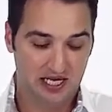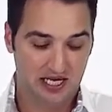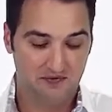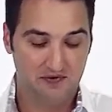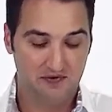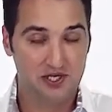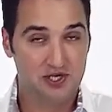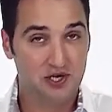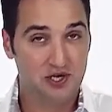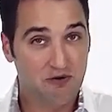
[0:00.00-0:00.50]

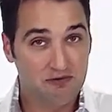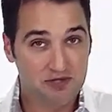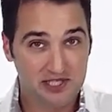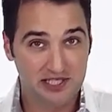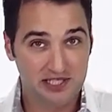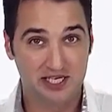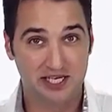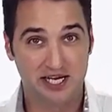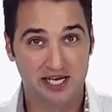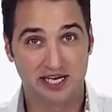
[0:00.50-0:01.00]
If you don't
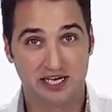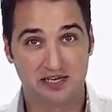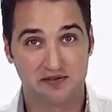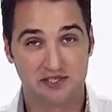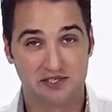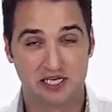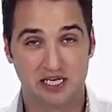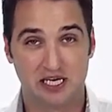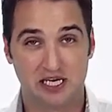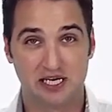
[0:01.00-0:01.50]
see a
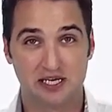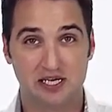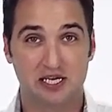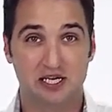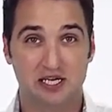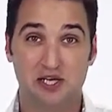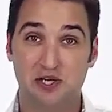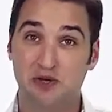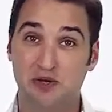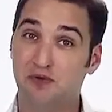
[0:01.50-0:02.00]
negative sign,
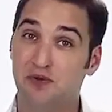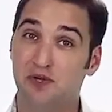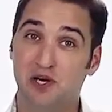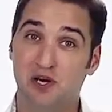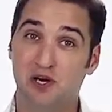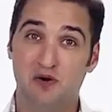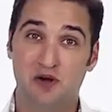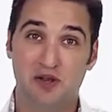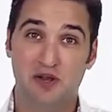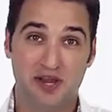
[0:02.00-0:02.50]
you'll
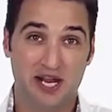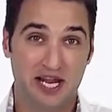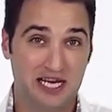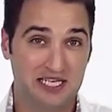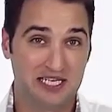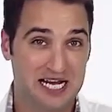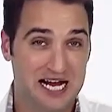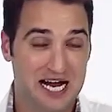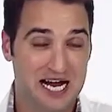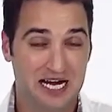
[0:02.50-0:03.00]
know that it
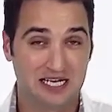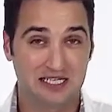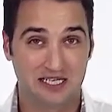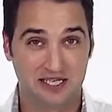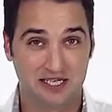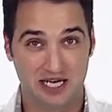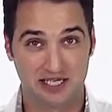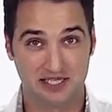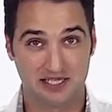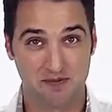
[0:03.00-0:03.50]
has
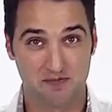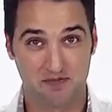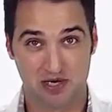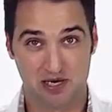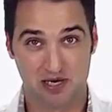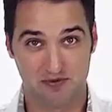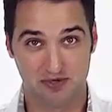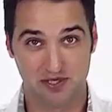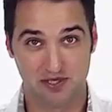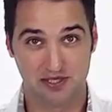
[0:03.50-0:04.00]
oxidizing
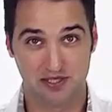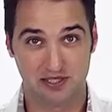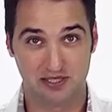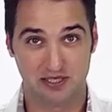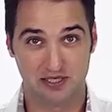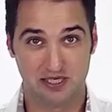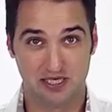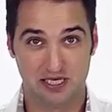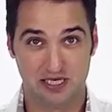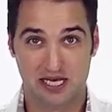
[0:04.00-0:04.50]
properties,
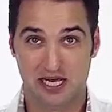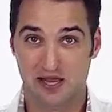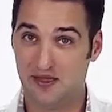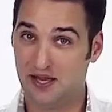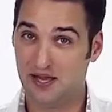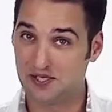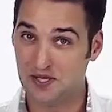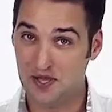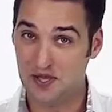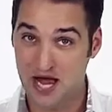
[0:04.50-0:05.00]

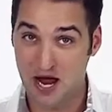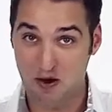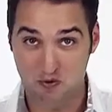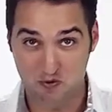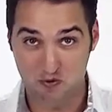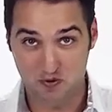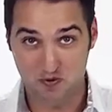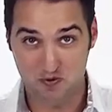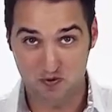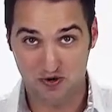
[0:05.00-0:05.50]
and that's not
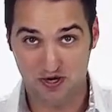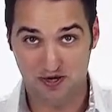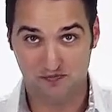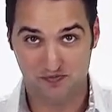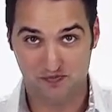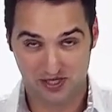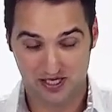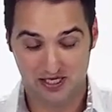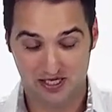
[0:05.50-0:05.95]
what we want.